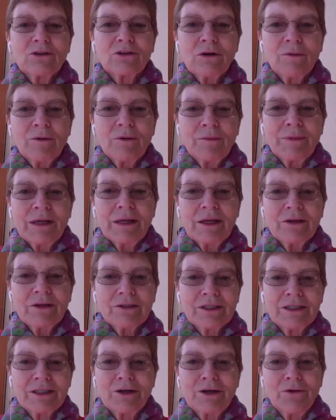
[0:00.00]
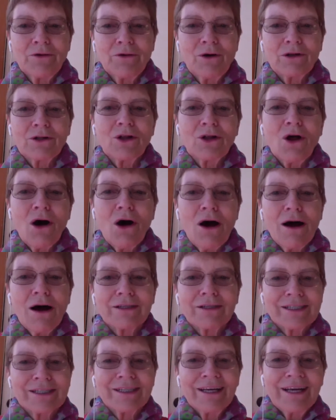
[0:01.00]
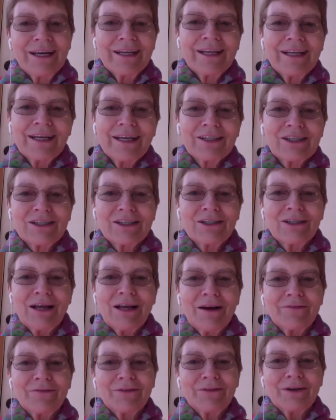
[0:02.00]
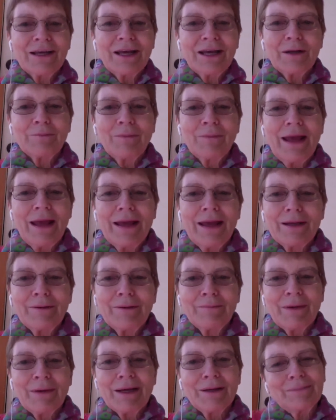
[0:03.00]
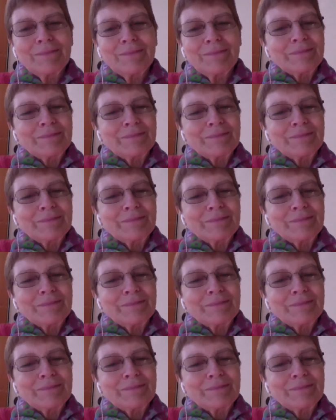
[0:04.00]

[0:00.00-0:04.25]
trouble because there are laws that still have to get made, but